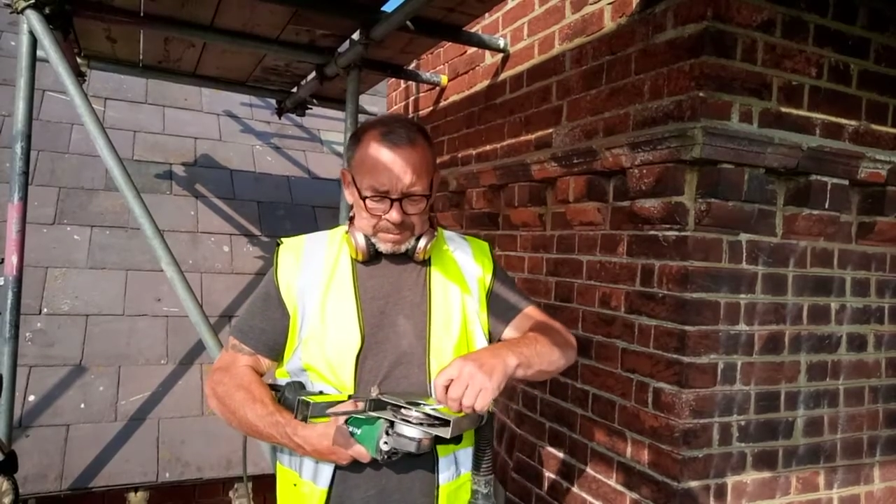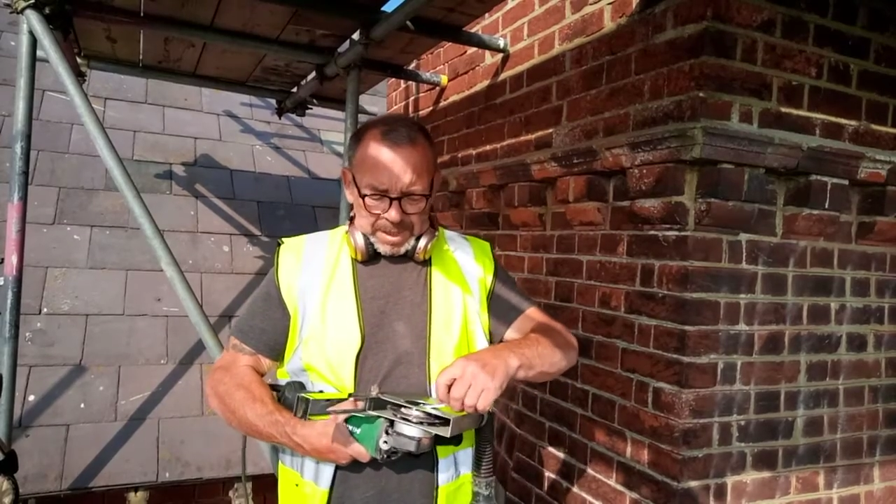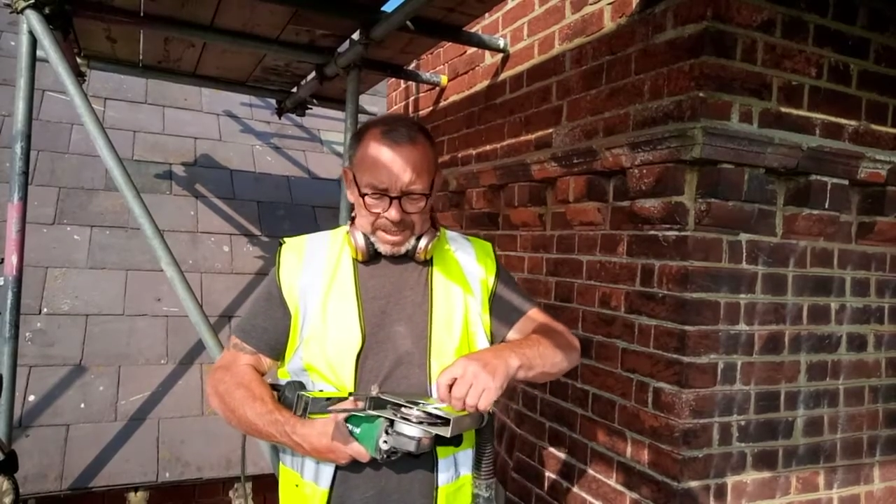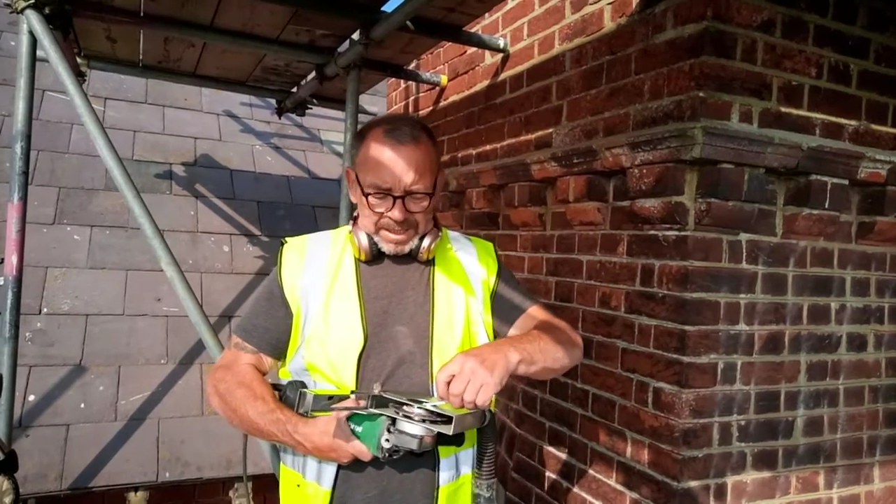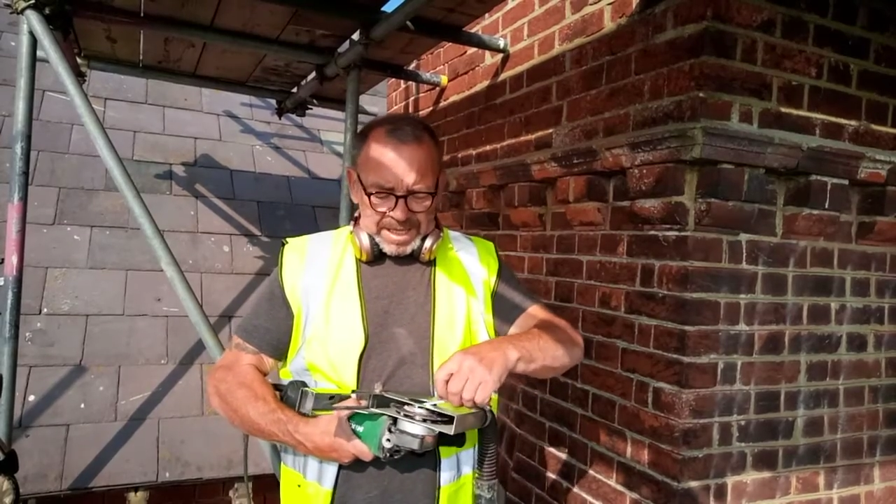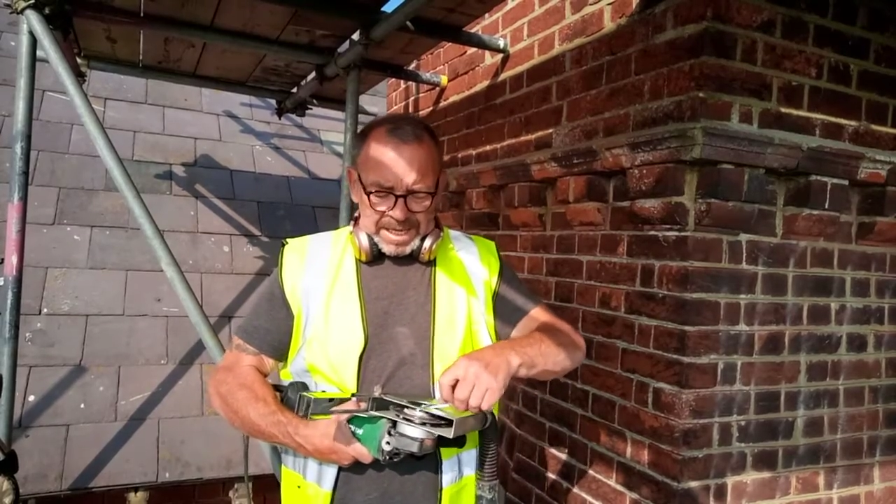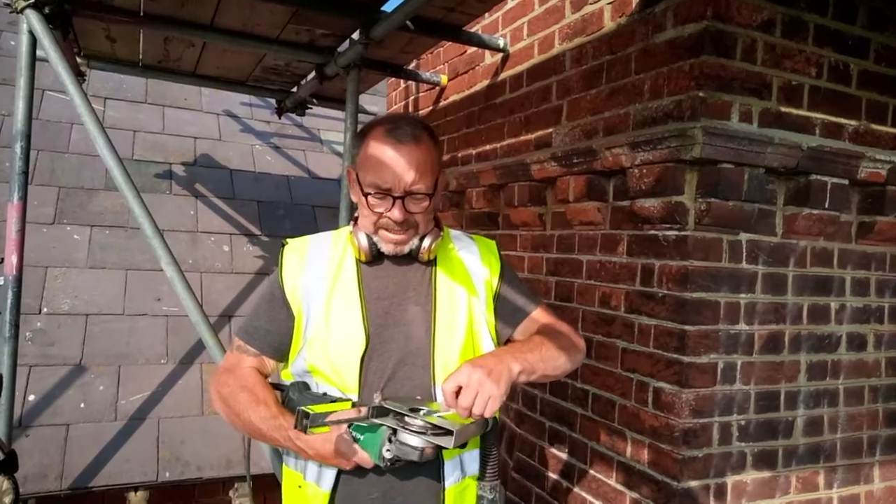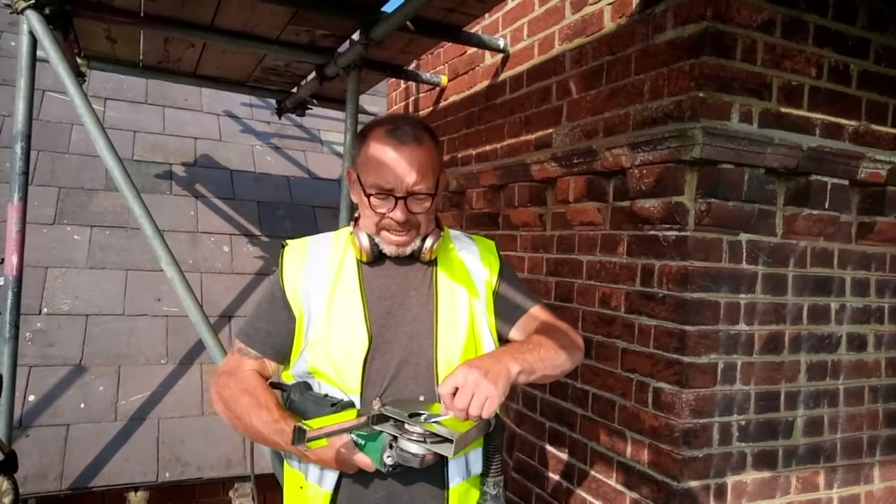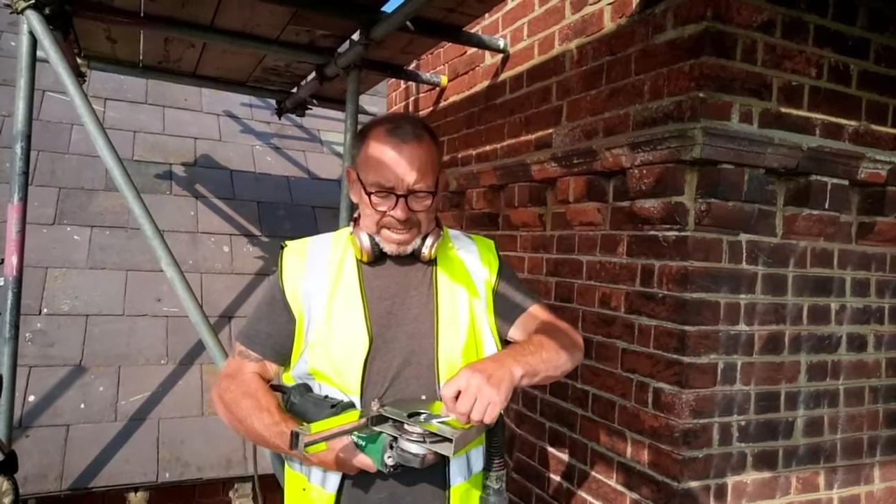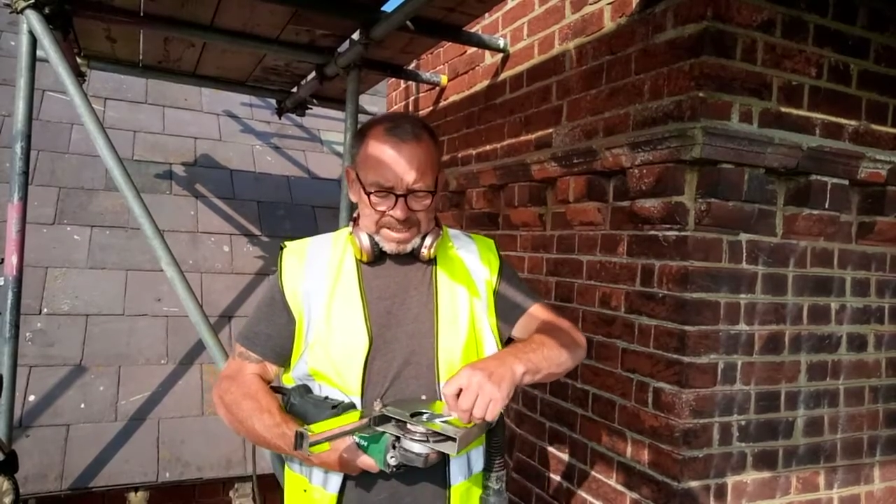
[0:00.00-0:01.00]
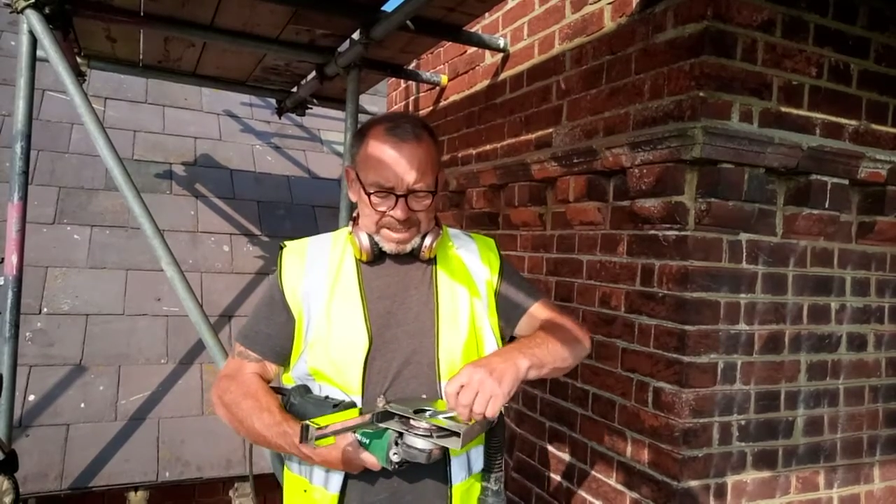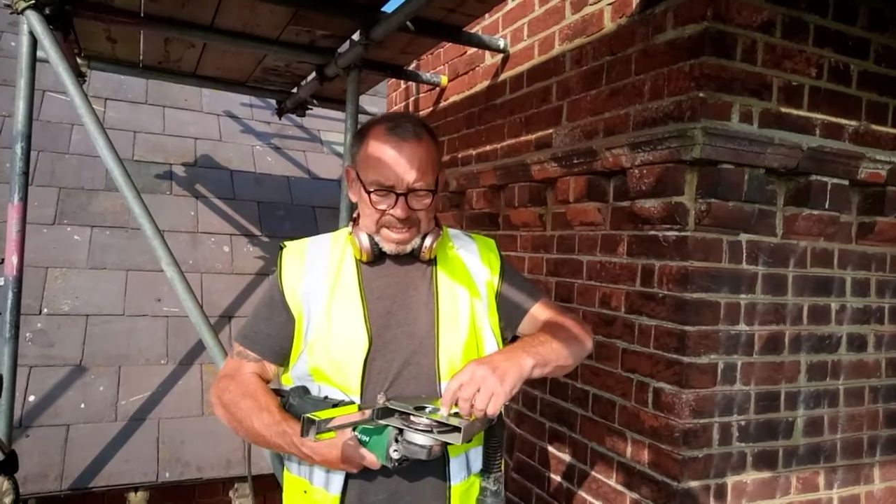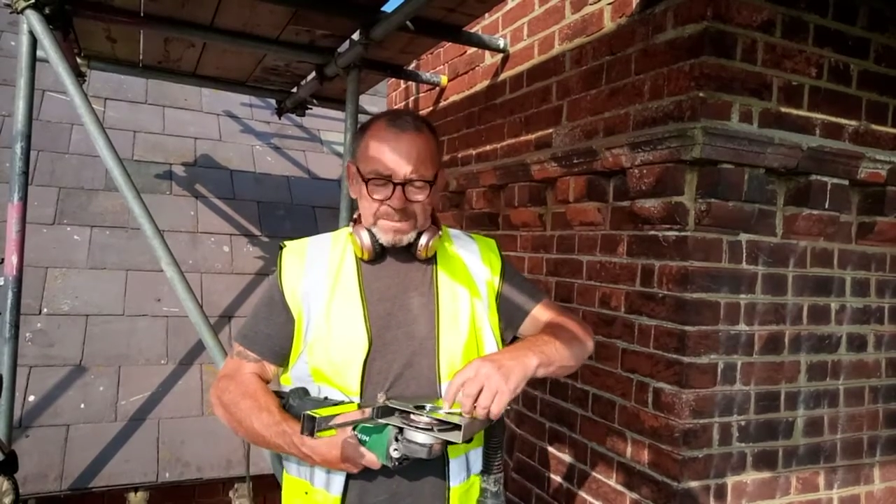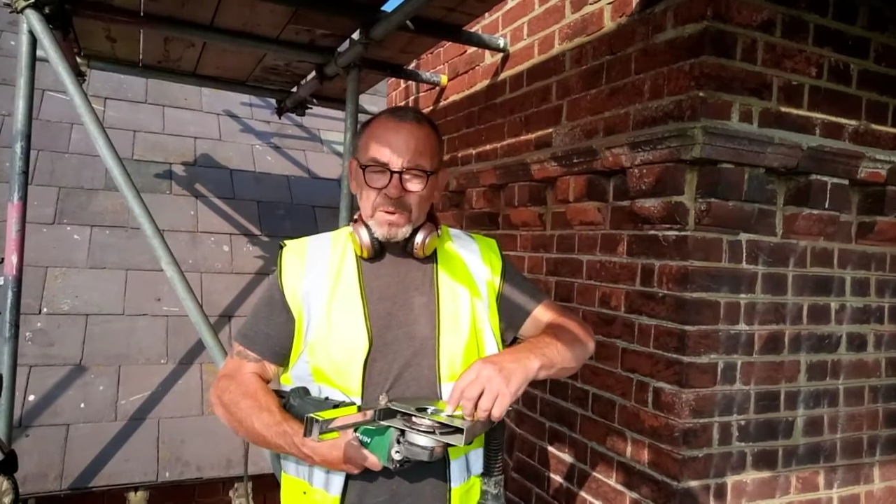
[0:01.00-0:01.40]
But yeah, that's